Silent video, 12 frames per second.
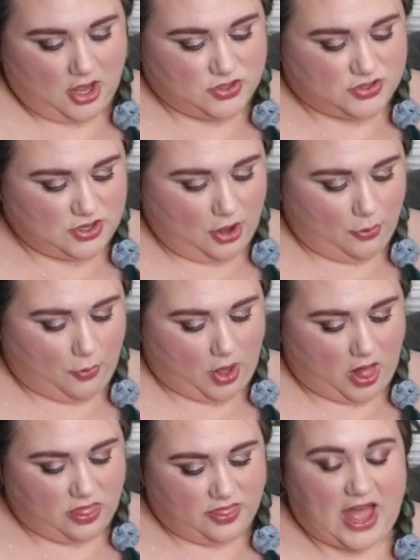
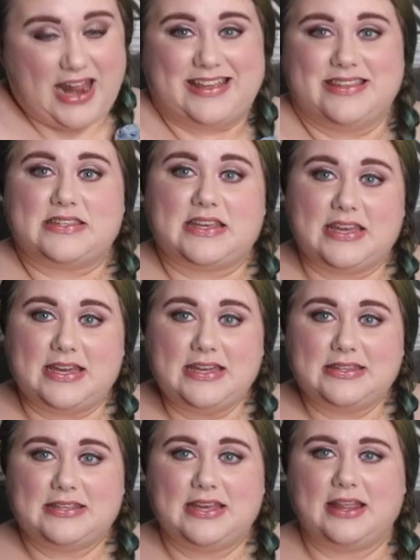So that is
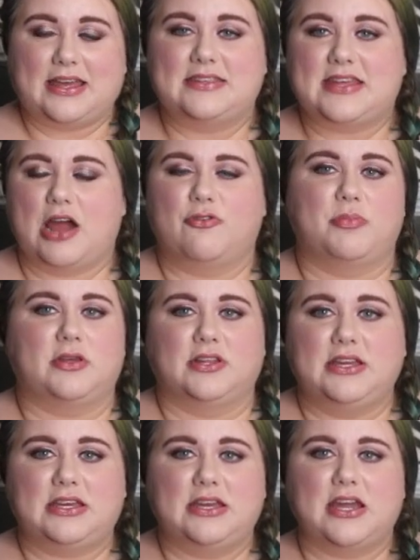it. Like I said, I will be
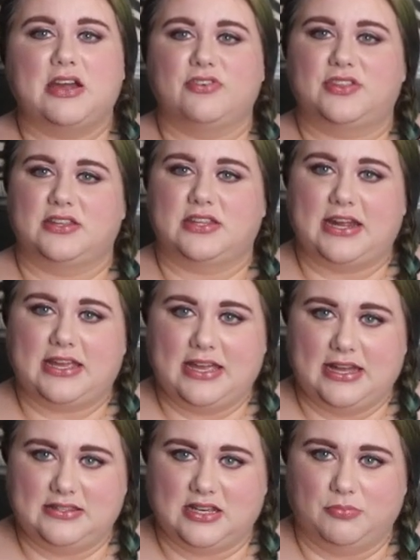linking everything that I
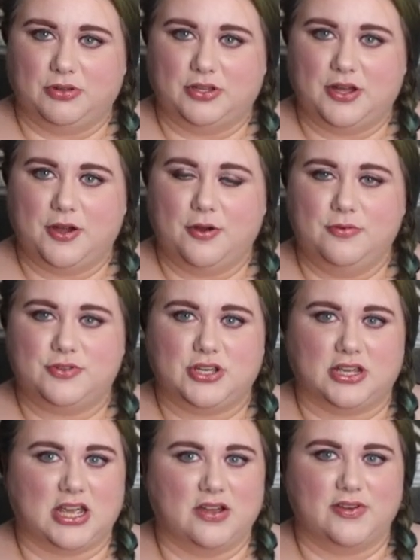can down below.
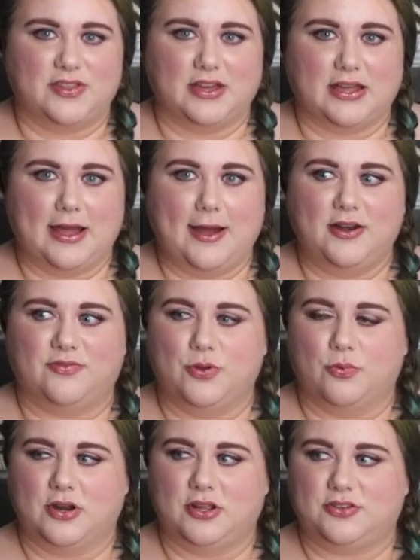Check everything out. If
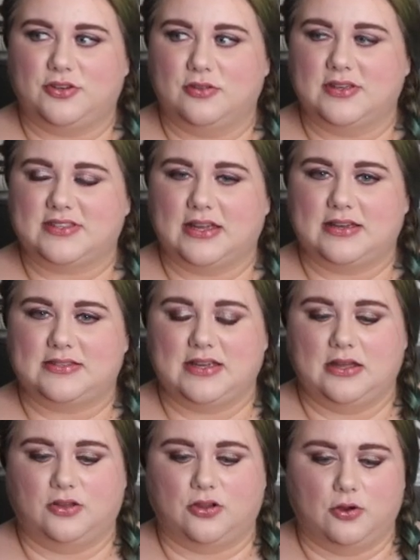you want to do this, like I
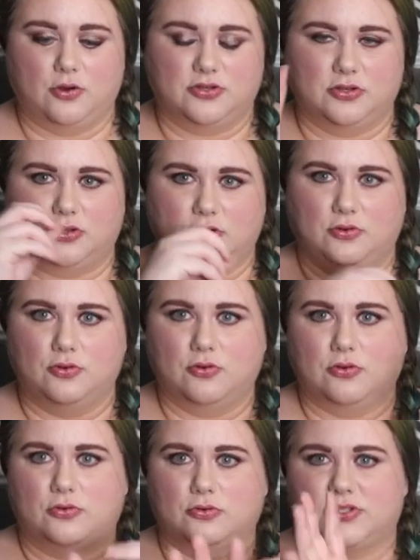said, go to the
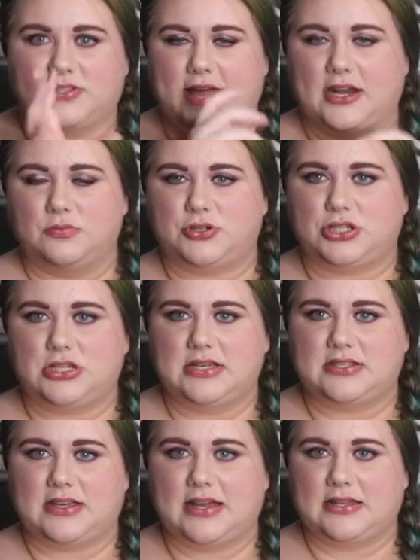Google sign up
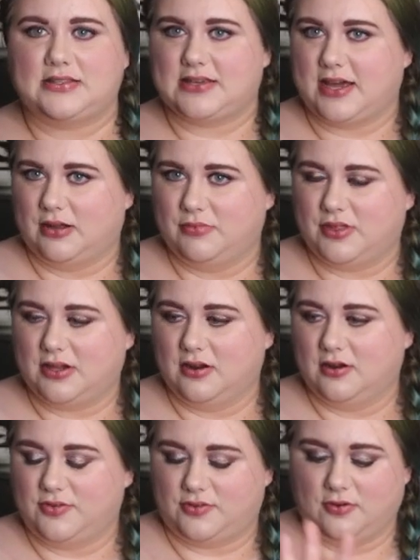sheet and sign up
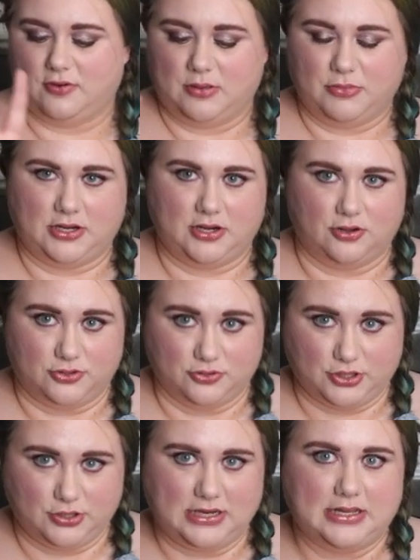there so Emily knows
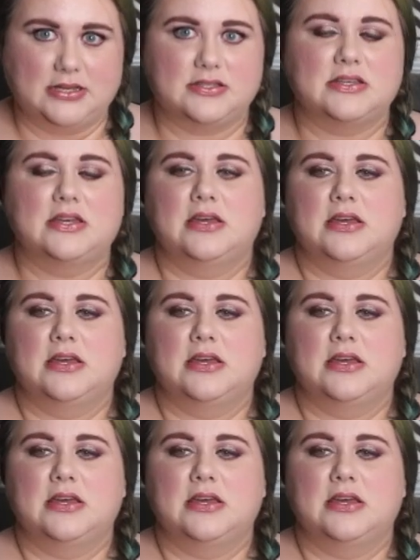you're doing it.